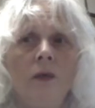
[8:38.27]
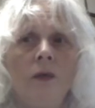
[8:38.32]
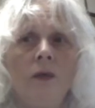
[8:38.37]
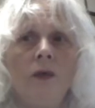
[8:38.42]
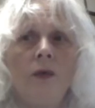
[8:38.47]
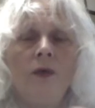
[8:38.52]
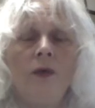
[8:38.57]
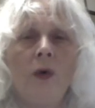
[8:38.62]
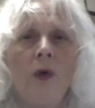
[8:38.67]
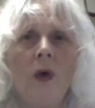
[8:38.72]

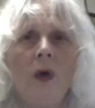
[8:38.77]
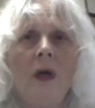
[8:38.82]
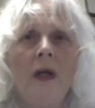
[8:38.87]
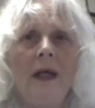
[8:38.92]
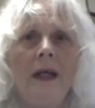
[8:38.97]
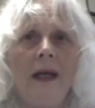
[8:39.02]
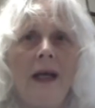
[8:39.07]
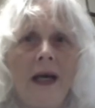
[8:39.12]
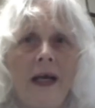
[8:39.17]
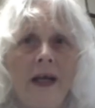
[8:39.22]
for
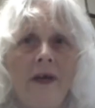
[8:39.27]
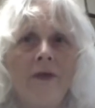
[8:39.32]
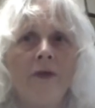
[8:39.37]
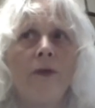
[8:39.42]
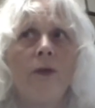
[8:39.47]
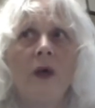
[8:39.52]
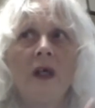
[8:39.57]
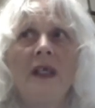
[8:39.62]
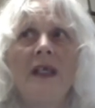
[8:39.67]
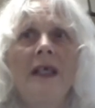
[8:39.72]
life?
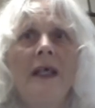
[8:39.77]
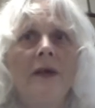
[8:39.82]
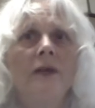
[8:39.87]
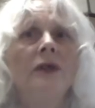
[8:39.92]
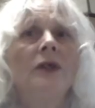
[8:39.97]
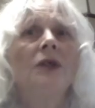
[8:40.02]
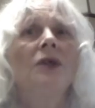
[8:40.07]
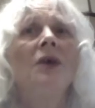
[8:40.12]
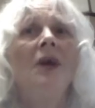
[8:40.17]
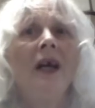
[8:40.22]
What
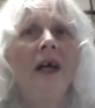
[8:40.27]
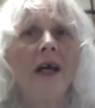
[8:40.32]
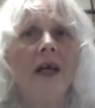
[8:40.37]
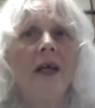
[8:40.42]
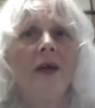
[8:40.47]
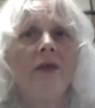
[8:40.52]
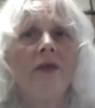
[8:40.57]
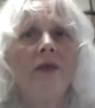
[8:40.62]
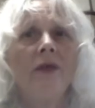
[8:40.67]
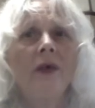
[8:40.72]
gives to
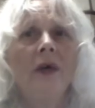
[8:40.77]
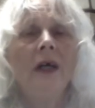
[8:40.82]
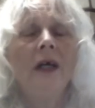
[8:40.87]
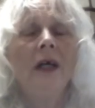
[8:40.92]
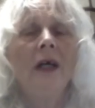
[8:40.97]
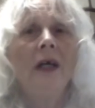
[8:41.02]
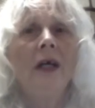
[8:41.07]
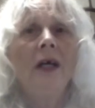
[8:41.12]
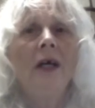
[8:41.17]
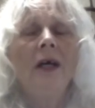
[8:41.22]
life?
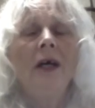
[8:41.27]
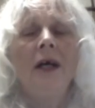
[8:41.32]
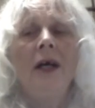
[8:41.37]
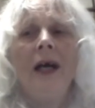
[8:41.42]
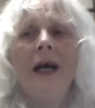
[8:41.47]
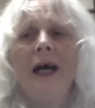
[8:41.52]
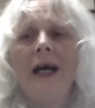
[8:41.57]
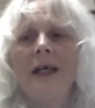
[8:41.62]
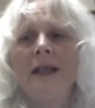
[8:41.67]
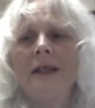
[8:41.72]

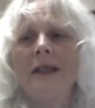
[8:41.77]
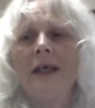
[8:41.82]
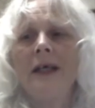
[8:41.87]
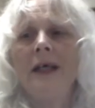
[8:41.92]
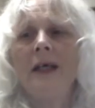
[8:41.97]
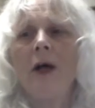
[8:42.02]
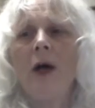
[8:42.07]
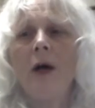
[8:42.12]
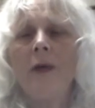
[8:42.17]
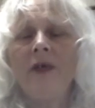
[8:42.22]
And
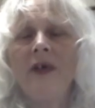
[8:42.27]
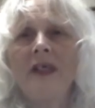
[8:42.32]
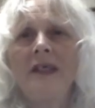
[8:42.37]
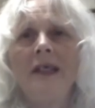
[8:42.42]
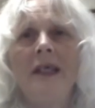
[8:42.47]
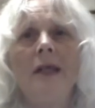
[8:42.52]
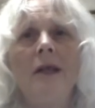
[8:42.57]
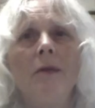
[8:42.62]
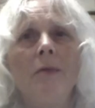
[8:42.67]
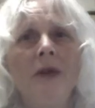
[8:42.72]

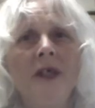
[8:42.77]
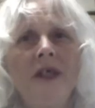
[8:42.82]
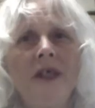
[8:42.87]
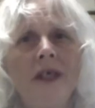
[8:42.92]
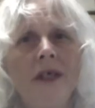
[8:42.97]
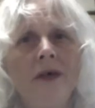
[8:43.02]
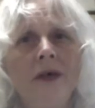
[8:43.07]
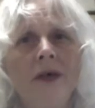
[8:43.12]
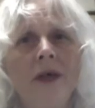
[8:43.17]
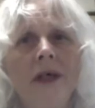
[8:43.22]
obviously the
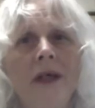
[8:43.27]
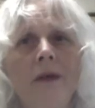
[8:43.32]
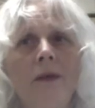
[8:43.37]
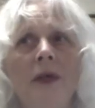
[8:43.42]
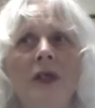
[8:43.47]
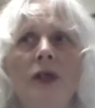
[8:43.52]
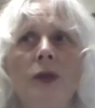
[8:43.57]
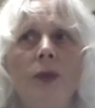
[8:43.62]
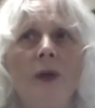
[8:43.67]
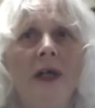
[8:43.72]
material,
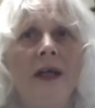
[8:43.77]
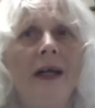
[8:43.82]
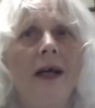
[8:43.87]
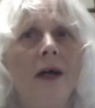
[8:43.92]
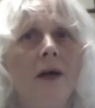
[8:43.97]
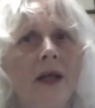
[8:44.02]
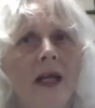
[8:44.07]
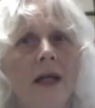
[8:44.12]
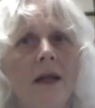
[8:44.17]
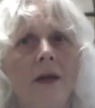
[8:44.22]
which we're
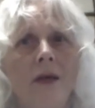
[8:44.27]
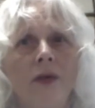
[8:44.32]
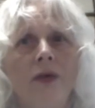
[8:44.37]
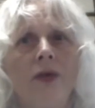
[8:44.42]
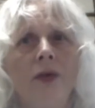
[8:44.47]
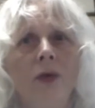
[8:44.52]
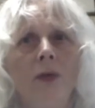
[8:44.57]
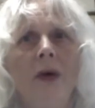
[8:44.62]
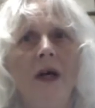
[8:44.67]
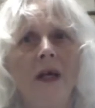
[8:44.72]
now getting
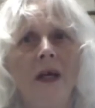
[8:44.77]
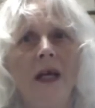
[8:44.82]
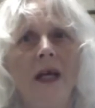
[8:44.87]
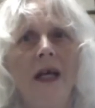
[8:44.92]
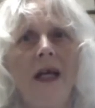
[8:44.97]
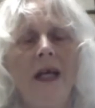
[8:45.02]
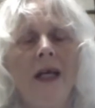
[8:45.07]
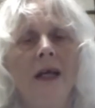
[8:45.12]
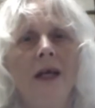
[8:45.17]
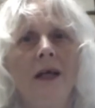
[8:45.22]
through
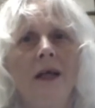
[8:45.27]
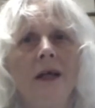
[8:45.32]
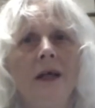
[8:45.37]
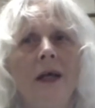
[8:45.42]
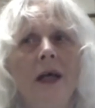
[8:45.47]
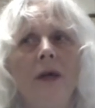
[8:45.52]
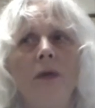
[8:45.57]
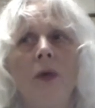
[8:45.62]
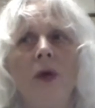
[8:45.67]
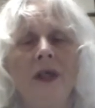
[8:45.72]
money,
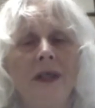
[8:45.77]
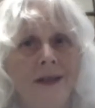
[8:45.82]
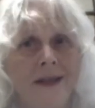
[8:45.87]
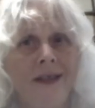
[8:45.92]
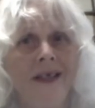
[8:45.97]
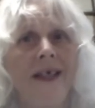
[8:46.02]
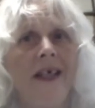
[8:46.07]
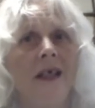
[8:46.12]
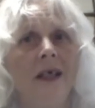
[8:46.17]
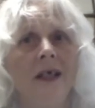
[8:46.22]
and what is
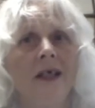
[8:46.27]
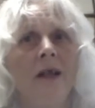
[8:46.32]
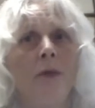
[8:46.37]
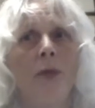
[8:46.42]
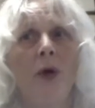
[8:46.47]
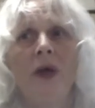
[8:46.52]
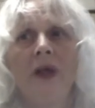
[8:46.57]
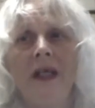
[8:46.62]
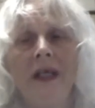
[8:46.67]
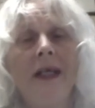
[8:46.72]
needed, the
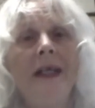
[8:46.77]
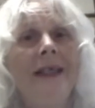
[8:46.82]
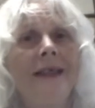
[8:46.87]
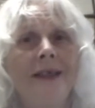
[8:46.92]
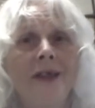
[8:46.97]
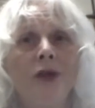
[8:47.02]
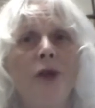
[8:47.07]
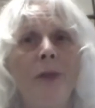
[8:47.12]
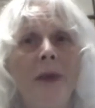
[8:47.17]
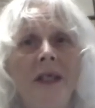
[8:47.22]
body needs
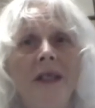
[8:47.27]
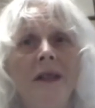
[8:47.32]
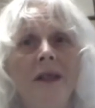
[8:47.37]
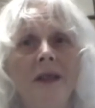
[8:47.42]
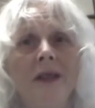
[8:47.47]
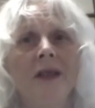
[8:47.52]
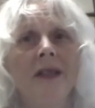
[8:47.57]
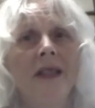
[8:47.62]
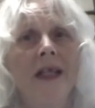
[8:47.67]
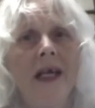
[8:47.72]
to be
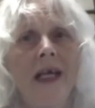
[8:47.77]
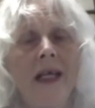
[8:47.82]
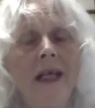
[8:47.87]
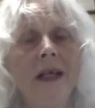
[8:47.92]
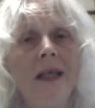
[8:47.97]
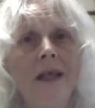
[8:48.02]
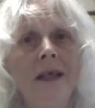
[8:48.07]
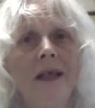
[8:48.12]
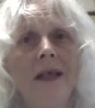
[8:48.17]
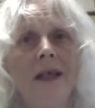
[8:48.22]

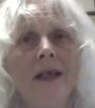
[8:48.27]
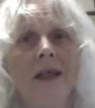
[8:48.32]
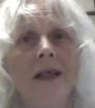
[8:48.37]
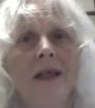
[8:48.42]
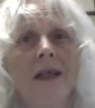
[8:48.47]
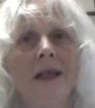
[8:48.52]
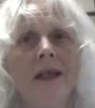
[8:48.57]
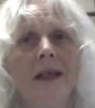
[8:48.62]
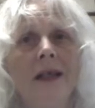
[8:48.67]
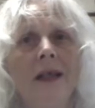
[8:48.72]
sustained,
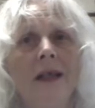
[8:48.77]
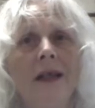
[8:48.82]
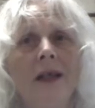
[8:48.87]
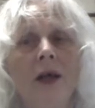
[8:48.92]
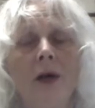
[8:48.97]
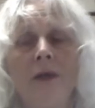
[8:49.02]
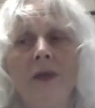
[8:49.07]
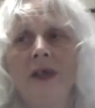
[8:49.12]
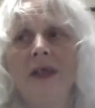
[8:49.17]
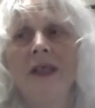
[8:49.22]

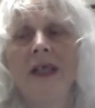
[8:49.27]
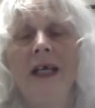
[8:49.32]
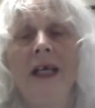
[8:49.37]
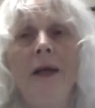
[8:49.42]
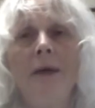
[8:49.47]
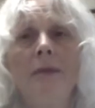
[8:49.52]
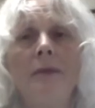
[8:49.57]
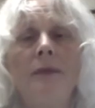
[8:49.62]
obviously.